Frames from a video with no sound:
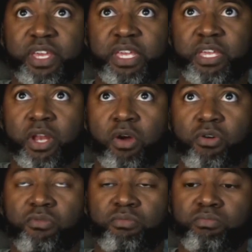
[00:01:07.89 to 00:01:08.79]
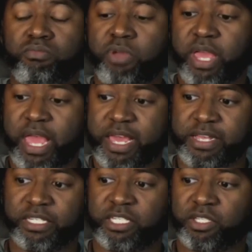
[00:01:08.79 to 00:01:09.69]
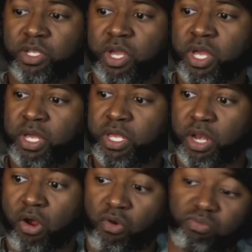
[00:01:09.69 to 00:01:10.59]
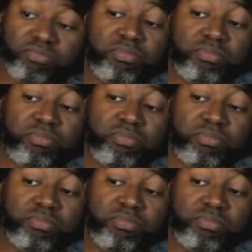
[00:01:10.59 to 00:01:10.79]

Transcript: you know his you know